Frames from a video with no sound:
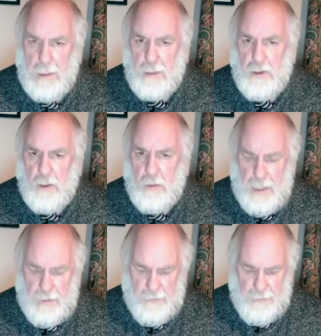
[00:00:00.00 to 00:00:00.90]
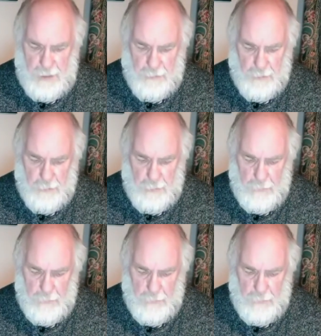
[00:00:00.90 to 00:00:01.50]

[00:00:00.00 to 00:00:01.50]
and you will have their approval,